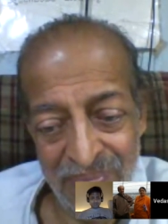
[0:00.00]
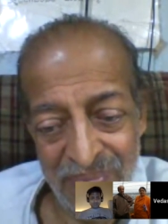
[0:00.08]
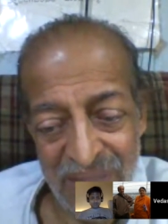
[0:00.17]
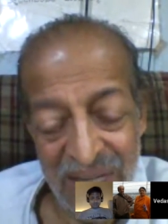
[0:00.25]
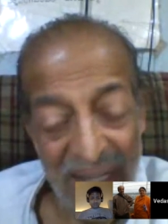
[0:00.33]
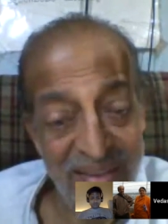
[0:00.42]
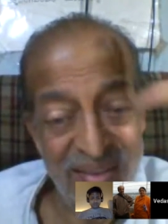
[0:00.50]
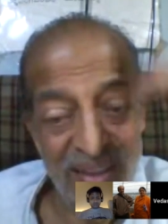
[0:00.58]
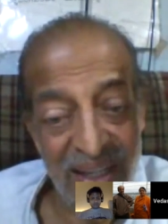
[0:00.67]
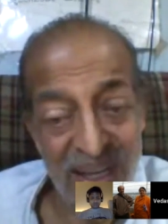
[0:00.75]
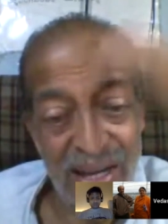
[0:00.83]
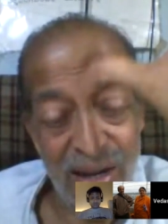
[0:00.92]
It is
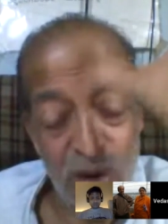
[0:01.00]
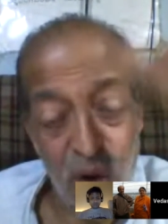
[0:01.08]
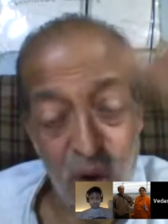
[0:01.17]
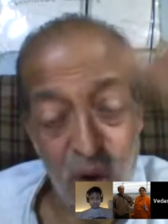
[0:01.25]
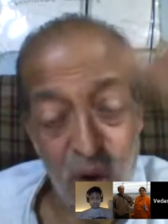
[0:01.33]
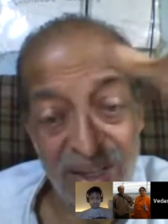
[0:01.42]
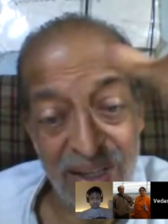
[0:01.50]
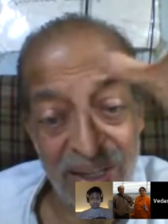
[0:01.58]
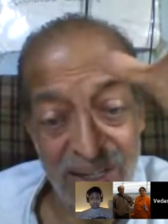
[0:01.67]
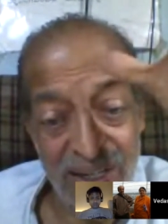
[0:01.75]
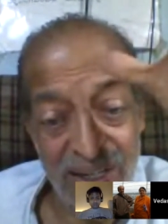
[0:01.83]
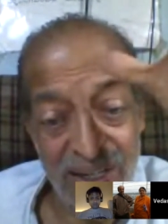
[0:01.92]

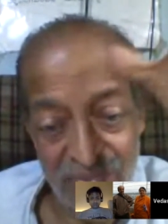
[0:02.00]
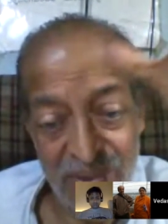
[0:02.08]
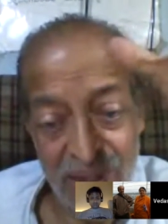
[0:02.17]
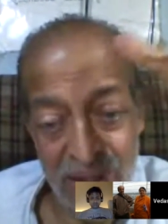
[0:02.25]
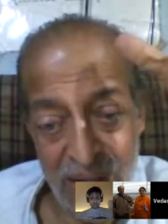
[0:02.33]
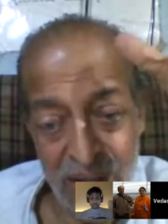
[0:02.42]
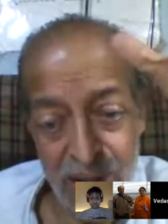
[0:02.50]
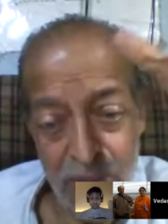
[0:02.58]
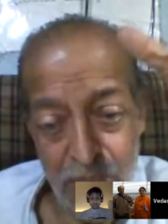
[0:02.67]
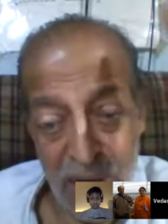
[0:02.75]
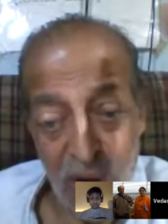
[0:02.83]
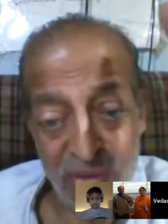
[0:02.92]
contradictory,
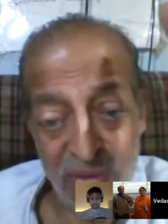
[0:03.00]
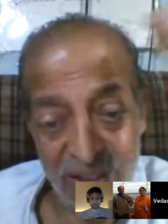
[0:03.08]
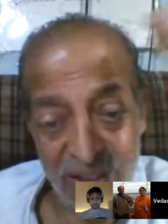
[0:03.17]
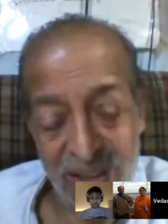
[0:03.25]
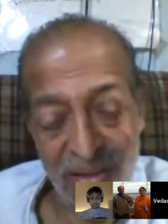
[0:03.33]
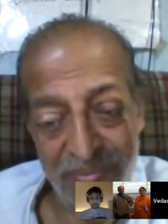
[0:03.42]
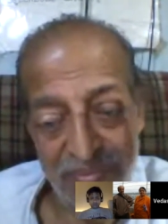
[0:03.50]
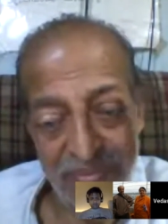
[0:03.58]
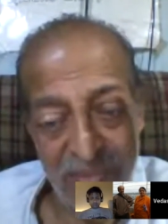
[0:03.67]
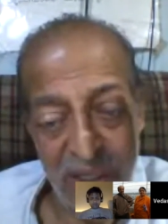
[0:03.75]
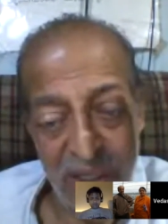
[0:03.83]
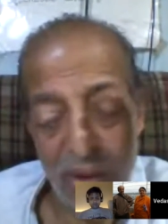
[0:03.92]
paradoxical.
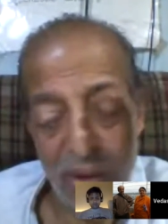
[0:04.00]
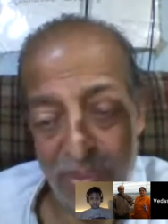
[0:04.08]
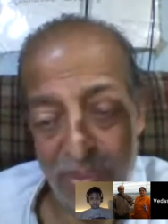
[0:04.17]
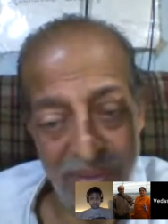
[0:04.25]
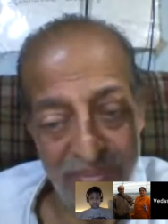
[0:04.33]
It won't happen.